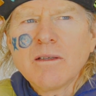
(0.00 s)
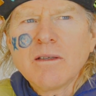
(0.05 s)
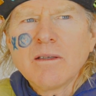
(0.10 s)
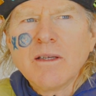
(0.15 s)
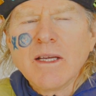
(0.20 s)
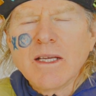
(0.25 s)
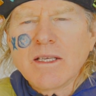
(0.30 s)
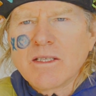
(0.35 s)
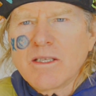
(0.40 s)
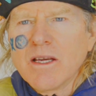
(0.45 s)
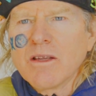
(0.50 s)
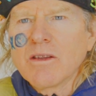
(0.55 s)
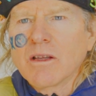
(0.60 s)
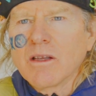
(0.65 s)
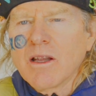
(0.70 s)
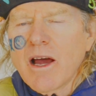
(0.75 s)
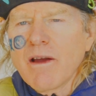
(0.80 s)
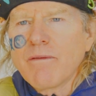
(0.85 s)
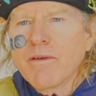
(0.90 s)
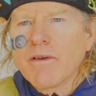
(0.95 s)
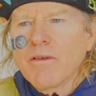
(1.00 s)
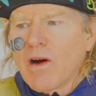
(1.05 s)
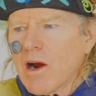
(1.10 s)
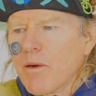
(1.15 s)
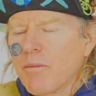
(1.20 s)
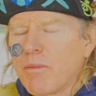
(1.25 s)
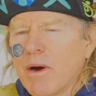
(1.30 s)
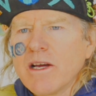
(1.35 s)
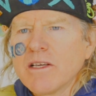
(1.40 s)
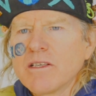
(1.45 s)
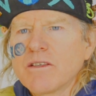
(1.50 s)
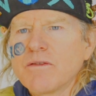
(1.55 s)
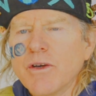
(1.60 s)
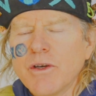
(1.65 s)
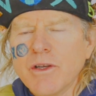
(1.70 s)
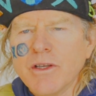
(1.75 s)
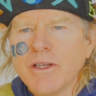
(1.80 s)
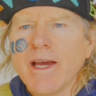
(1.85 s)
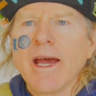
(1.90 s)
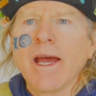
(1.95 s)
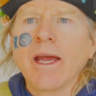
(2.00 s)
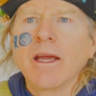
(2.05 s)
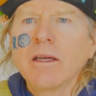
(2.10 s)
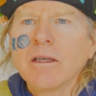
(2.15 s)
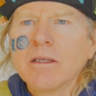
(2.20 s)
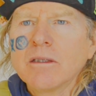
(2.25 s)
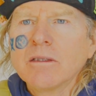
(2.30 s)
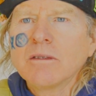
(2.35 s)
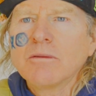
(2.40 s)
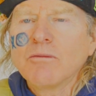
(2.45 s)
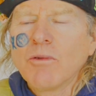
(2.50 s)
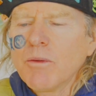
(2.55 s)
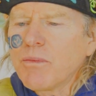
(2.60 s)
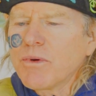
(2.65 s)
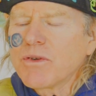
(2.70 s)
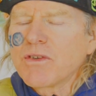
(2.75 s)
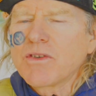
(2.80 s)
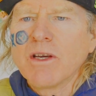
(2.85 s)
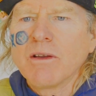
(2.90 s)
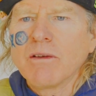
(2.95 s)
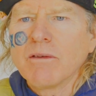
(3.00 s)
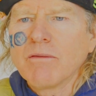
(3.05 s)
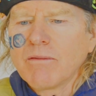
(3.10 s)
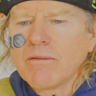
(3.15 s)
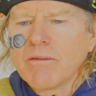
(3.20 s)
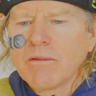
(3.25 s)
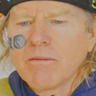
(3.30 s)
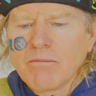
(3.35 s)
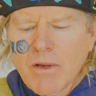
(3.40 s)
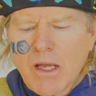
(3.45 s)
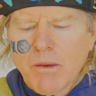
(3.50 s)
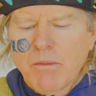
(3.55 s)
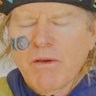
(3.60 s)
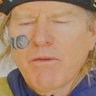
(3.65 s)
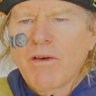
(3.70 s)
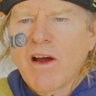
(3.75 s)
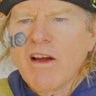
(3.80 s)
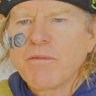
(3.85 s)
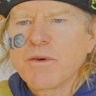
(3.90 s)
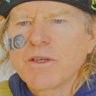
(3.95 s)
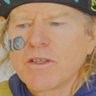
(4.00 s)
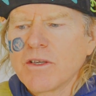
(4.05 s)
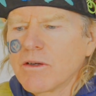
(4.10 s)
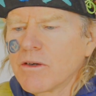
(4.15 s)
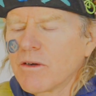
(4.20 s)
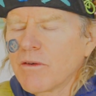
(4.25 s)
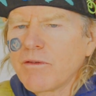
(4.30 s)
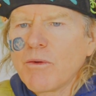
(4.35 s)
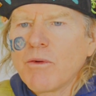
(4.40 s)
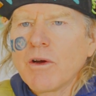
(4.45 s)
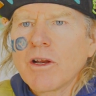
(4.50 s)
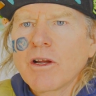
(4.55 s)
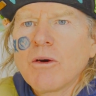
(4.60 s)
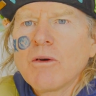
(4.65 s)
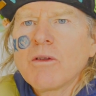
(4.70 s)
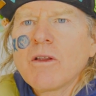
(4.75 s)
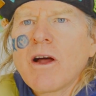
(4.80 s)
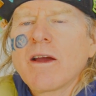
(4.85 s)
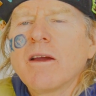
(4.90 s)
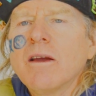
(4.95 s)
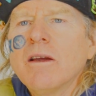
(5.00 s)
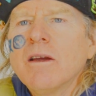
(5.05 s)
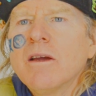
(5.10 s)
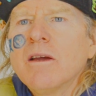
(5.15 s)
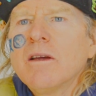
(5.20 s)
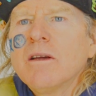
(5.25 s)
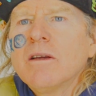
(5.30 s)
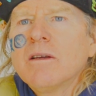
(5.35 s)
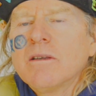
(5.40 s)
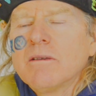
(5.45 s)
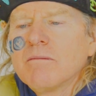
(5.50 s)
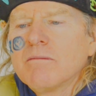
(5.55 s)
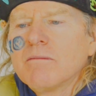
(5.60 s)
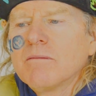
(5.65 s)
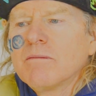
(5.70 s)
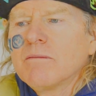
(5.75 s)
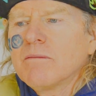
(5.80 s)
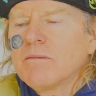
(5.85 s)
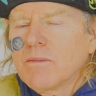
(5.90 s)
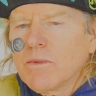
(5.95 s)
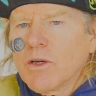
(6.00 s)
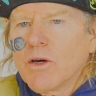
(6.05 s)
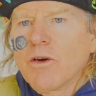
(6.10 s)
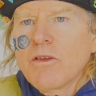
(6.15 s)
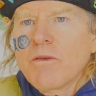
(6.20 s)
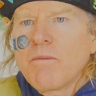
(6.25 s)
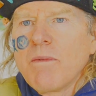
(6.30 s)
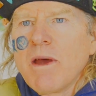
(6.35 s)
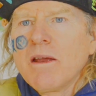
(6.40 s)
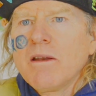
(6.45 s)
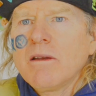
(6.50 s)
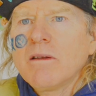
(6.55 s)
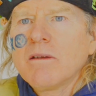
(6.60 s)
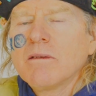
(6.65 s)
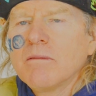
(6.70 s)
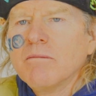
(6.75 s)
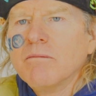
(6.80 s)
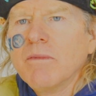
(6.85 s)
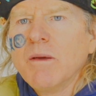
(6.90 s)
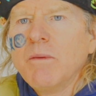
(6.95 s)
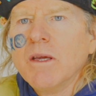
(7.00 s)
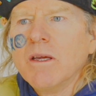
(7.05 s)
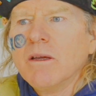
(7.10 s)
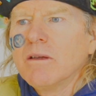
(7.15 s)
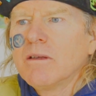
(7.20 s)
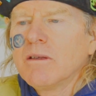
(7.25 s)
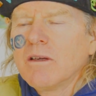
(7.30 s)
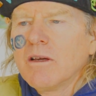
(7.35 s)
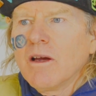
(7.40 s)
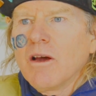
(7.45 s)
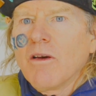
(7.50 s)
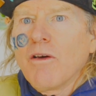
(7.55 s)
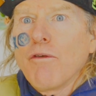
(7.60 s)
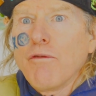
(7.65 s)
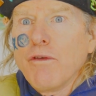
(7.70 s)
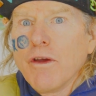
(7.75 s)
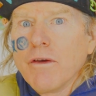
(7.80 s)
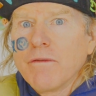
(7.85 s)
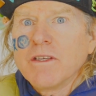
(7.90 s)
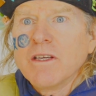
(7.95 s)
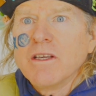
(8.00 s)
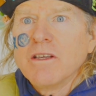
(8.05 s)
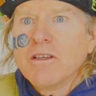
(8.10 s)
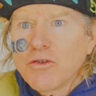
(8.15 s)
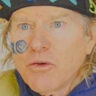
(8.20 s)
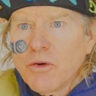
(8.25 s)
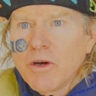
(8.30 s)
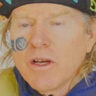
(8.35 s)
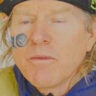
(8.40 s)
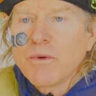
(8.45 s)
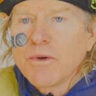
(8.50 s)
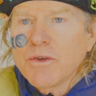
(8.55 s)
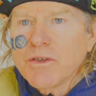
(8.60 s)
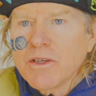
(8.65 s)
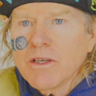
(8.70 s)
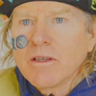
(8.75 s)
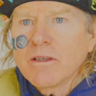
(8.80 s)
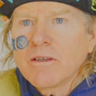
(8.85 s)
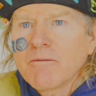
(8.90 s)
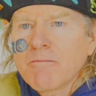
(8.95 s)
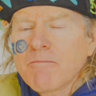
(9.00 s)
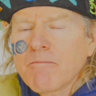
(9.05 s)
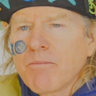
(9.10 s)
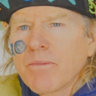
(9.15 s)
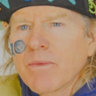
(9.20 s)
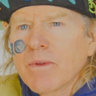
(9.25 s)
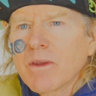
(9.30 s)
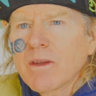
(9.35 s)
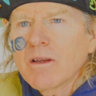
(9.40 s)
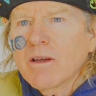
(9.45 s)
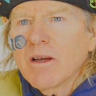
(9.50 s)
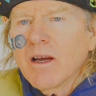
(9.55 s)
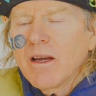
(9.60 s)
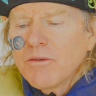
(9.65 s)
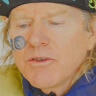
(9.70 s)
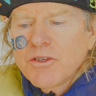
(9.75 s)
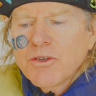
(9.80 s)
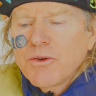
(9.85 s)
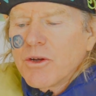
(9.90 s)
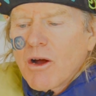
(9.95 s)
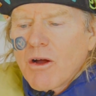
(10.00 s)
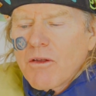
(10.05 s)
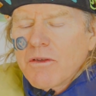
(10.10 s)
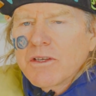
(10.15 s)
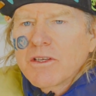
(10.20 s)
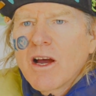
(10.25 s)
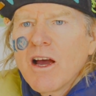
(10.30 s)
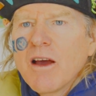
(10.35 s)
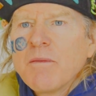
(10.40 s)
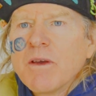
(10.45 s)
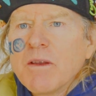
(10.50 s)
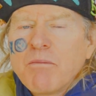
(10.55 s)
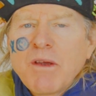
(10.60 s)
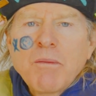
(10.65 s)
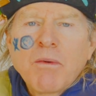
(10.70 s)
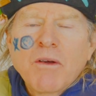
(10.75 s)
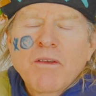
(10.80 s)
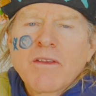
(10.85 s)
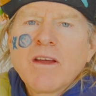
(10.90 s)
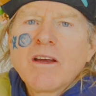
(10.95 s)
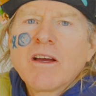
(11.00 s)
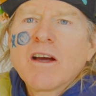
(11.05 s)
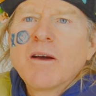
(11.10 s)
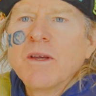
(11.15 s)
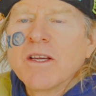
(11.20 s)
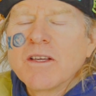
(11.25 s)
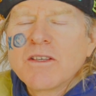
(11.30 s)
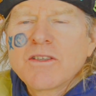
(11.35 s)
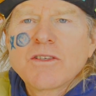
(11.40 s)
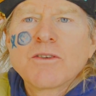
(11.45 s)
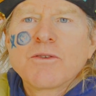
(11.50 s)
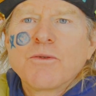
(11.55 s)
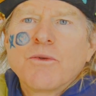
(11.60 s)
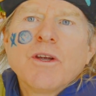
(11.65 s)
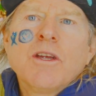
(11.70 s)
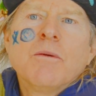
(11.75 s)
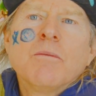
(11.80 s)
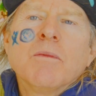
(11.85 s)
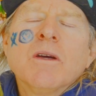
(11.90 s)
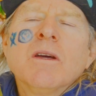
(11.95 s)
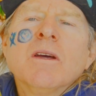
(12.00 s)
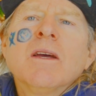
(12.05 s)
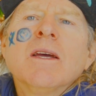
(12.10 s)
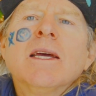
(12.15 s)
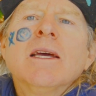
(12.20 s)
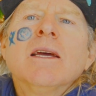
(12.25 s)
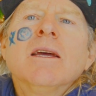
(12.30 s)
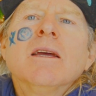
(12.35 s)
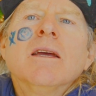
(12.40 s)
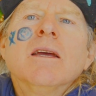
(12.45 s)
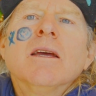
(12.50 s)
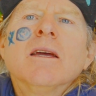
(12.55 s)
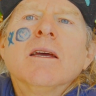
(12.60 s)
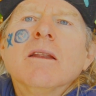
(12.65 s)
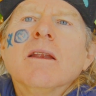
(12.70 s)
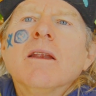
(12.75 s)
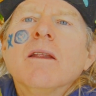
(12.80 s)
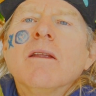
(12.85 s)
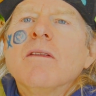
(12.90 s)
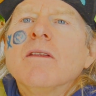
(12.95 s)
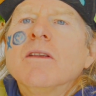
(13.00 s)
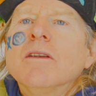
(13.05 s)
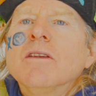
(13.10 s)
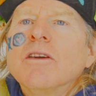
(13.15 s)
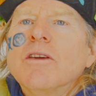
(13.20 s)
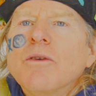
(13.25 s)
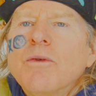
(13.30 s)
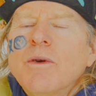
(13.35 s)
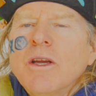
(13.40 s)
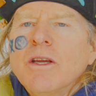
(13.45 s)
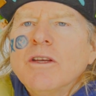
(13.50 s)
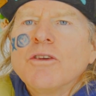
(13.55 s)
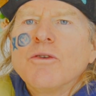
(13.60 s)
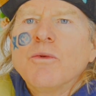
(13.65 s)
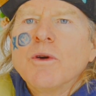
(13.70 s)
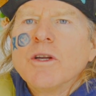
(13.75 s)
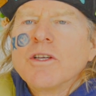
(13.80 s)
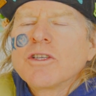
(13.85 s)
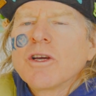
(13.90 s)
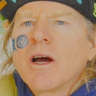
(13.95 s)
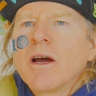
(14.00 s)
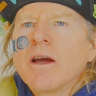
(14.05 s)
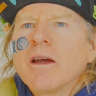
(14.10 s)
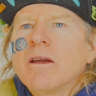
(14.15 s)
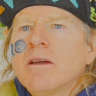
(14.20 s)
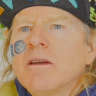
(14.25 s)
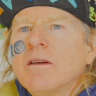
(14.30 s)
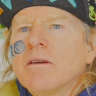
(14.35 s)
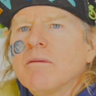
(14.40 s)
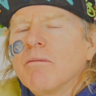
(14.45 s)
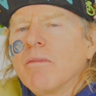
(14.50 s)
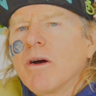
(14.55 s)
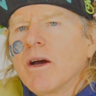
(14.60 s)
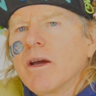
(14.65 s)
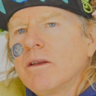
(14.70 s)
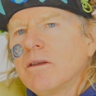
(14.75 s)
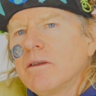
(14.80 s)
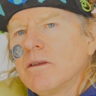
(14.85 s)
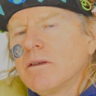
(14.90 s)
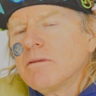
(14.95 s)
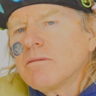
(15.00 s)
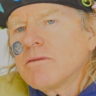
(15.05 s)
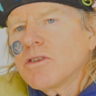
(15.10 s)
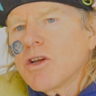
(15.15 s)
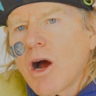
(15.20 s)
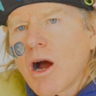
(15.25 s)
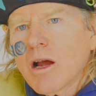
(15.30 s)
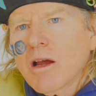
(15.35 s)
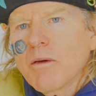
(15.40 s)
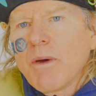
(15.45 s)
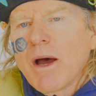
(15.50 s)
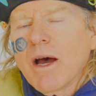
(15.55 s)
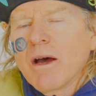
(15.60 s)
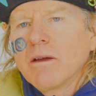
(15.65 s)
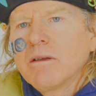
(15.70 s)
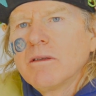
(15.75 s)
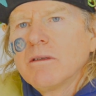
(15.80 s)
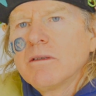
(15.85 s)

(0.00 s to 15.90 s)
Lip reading: extend the life of our biosphere today. 1%, maybe 5%, or if you want to go like Earthman, maybe 15, 20%. I don't do it all the time, and people think I'm extreme in the degree to which I might talk about